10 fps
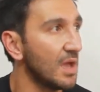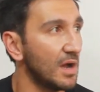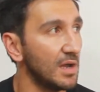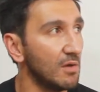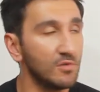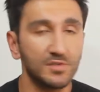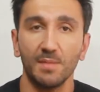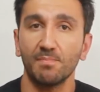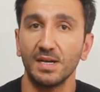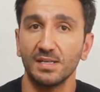I also
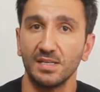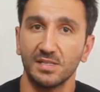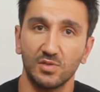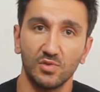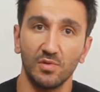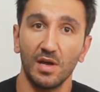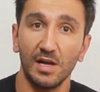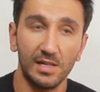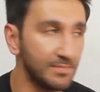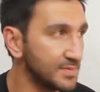apply this to
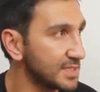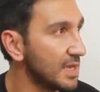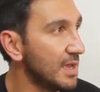elms.